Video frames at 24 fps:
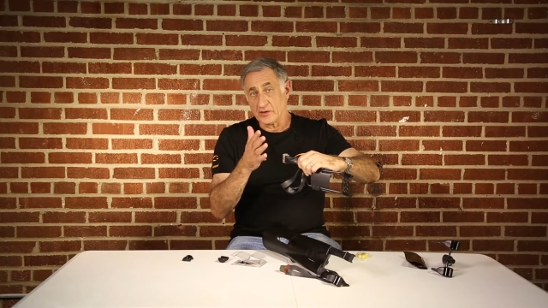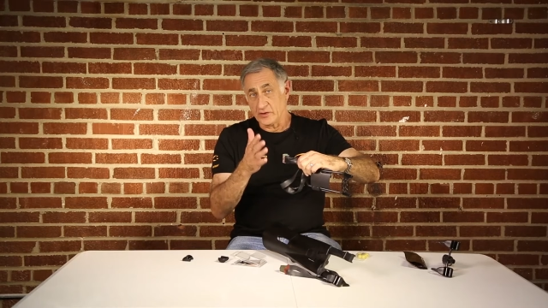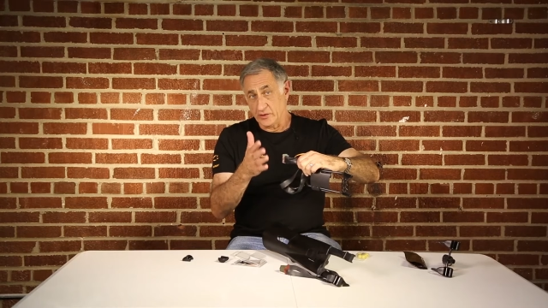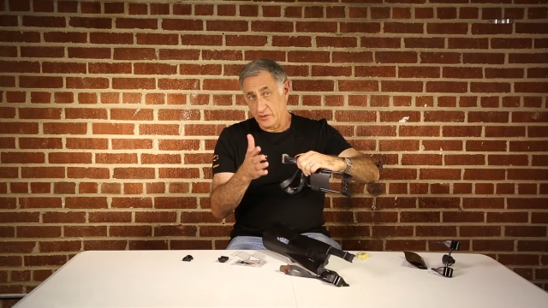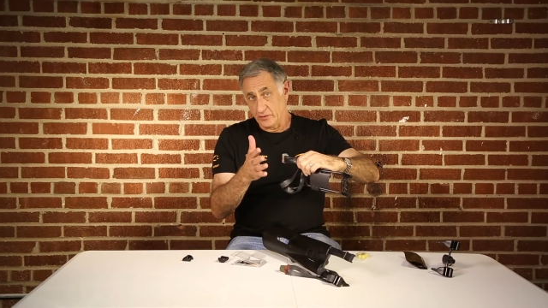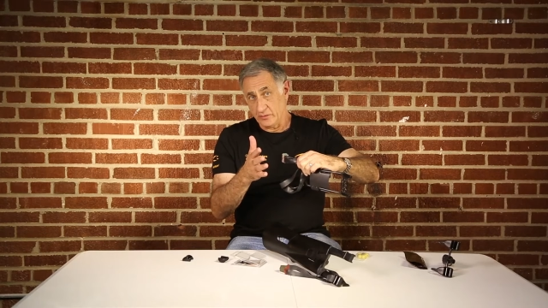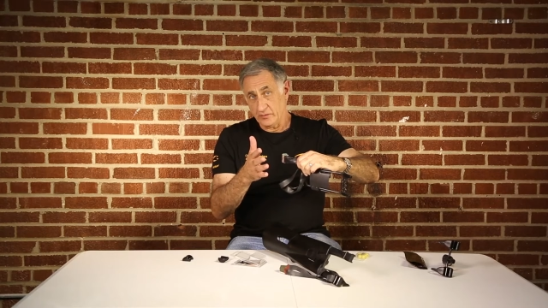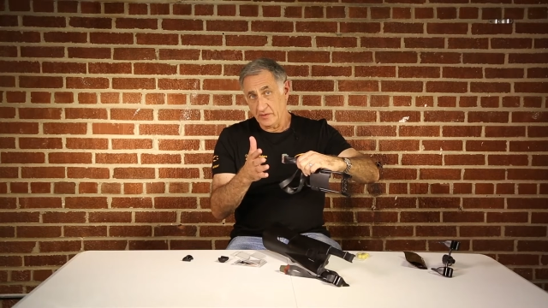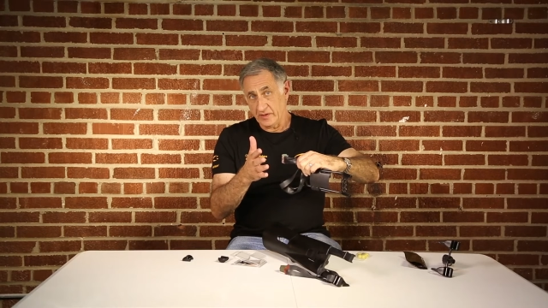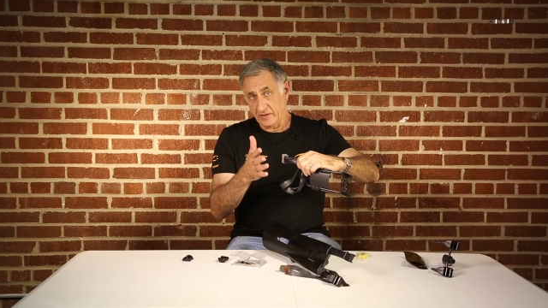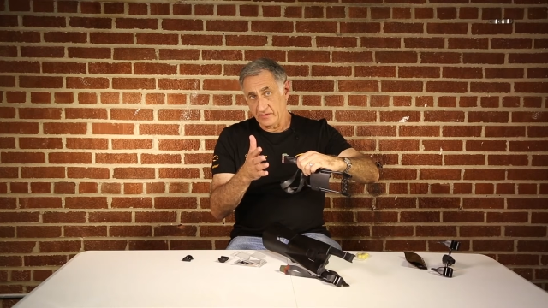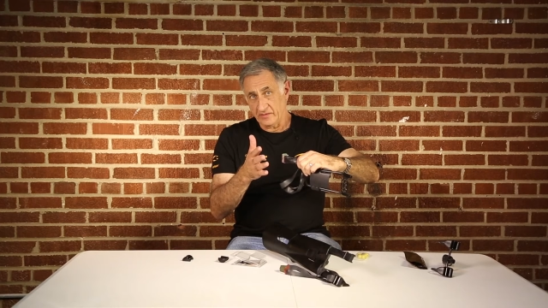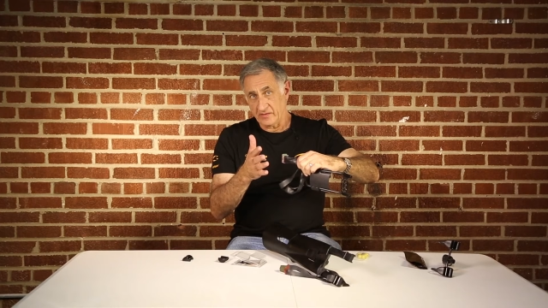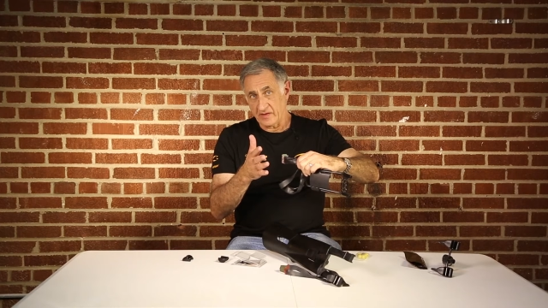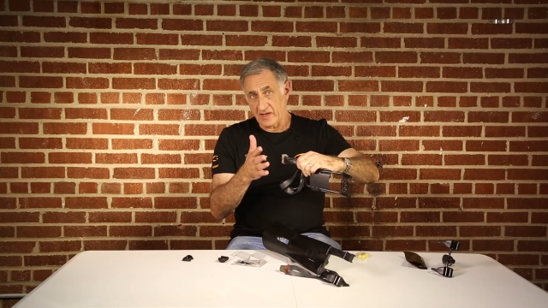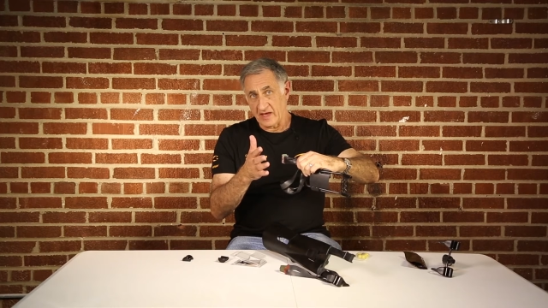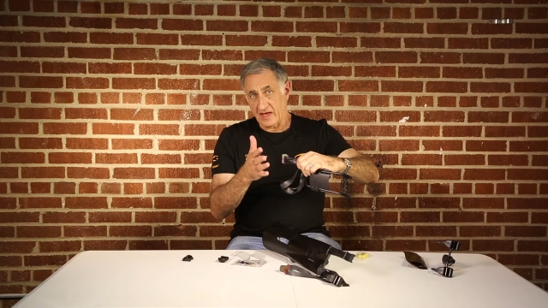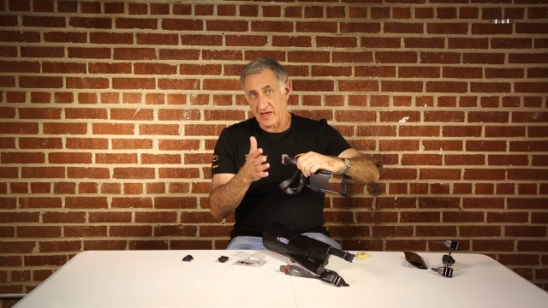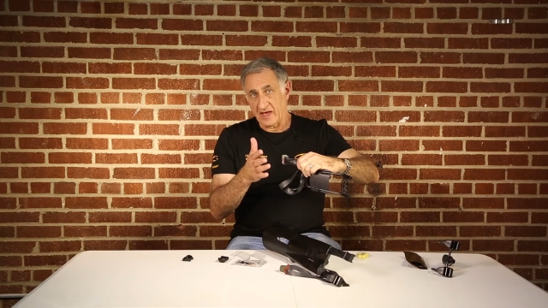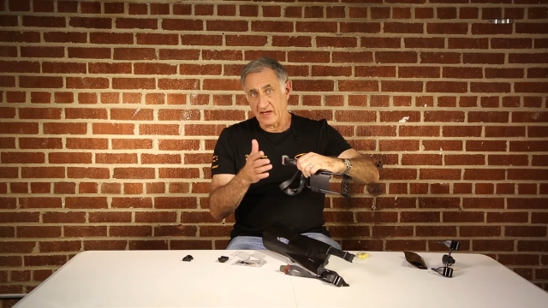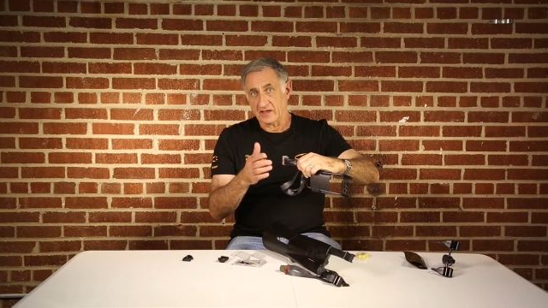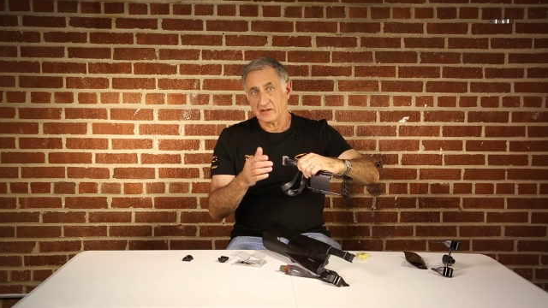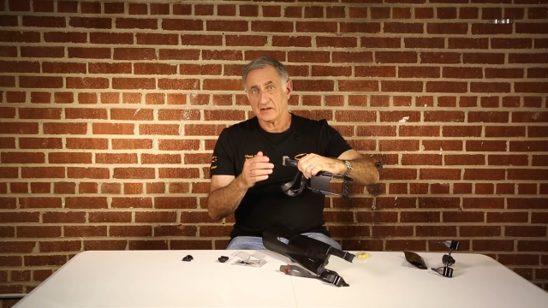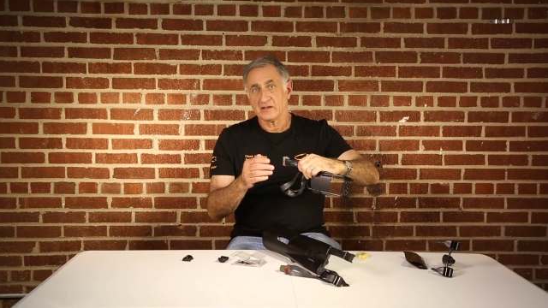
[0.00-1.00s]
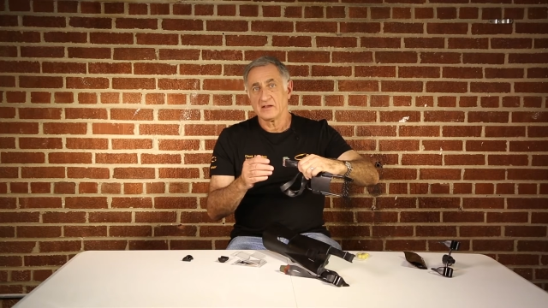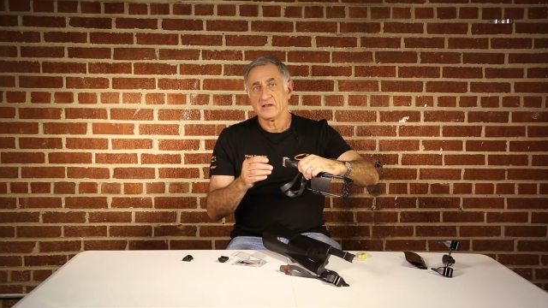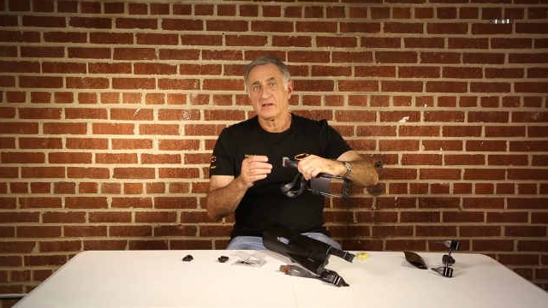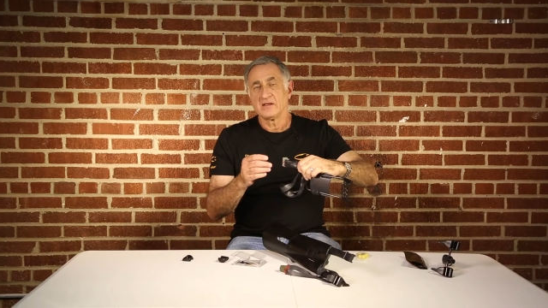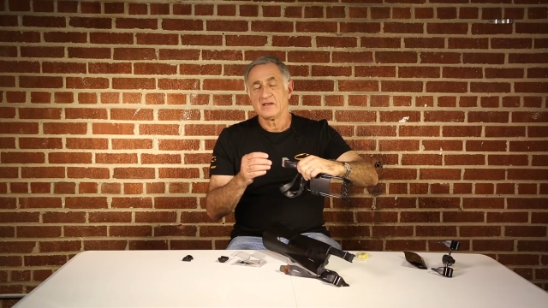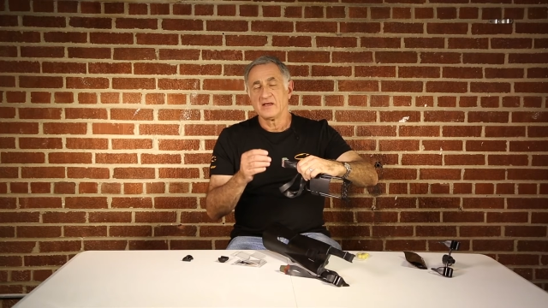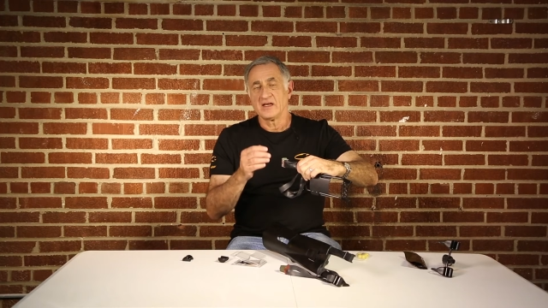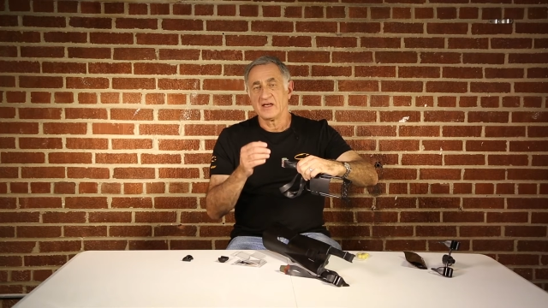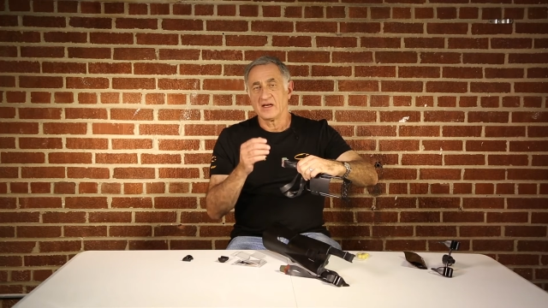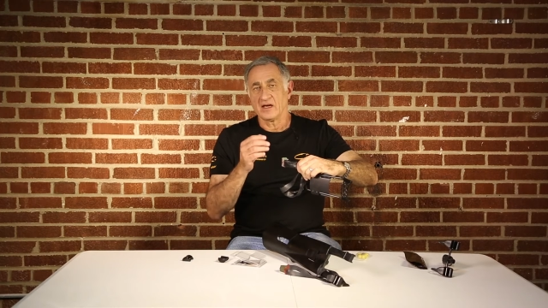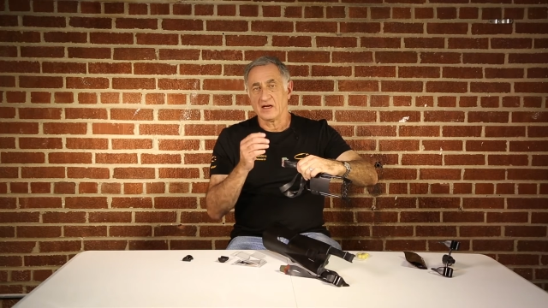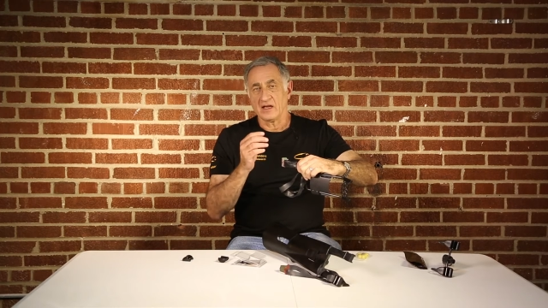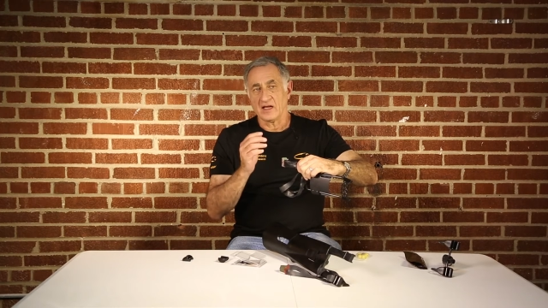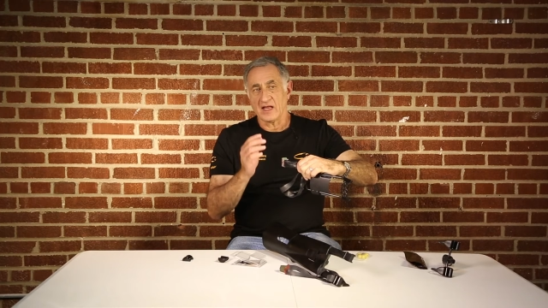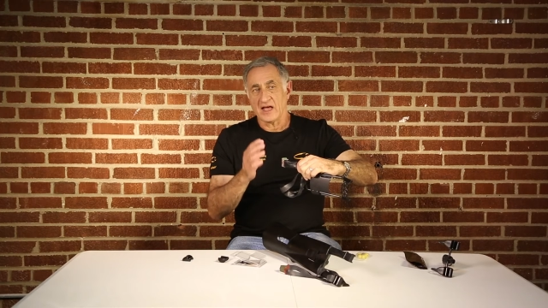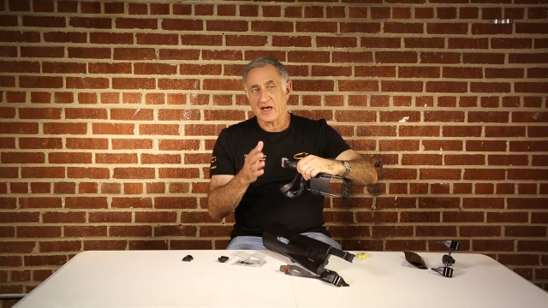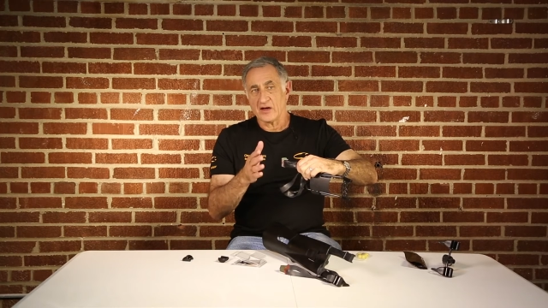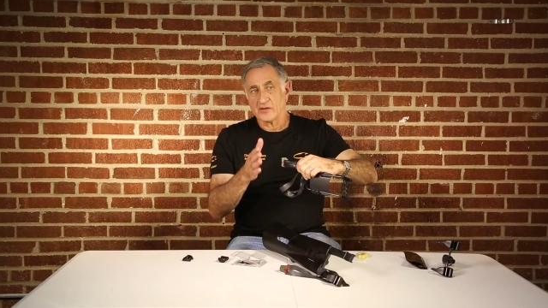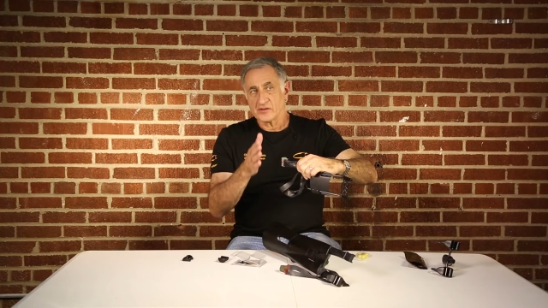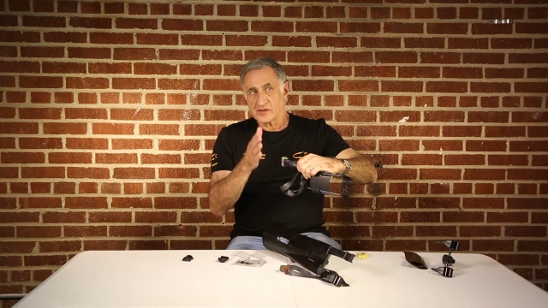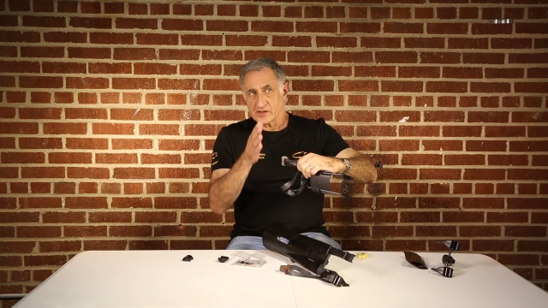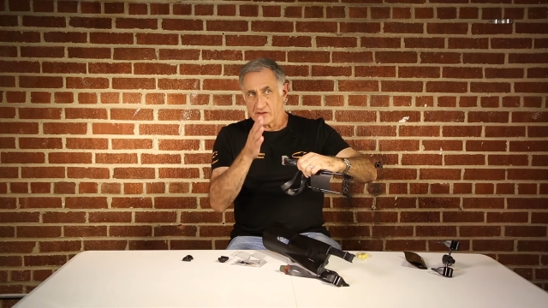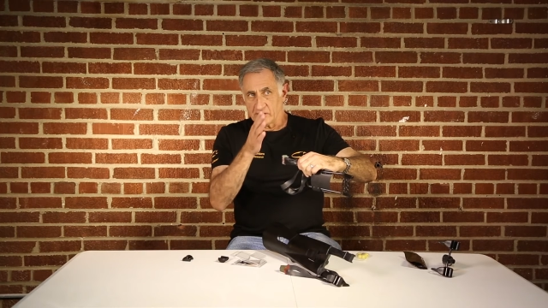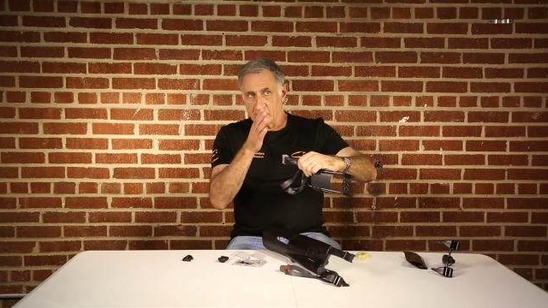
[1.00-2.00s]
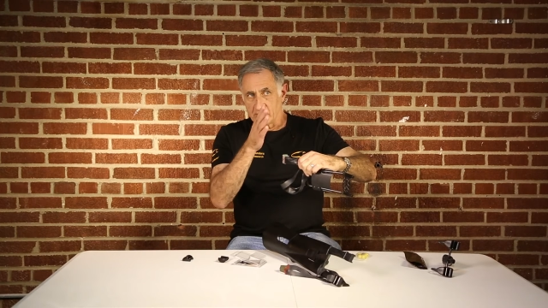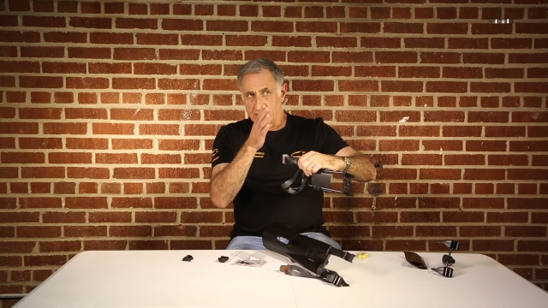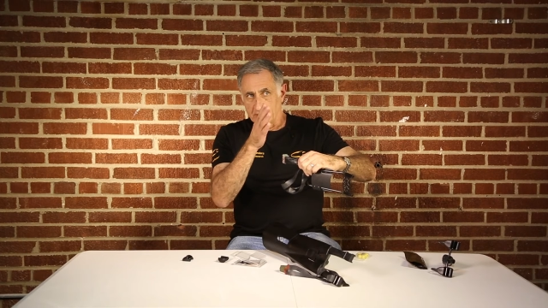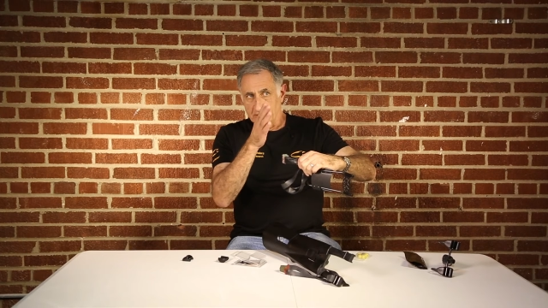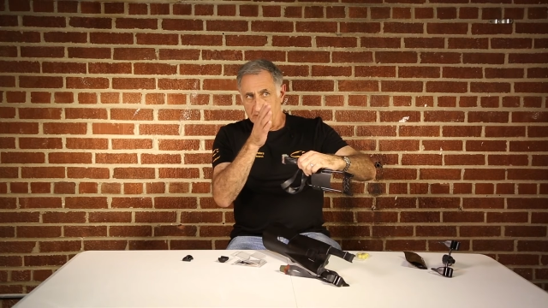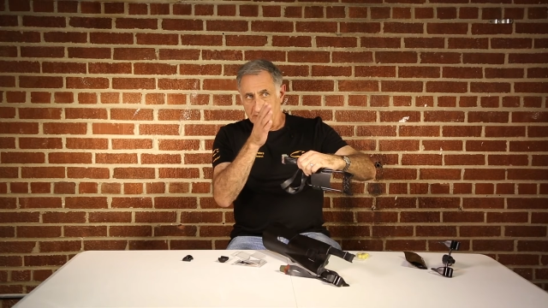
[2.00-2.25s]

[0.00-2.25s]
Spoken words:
doing that, it allows you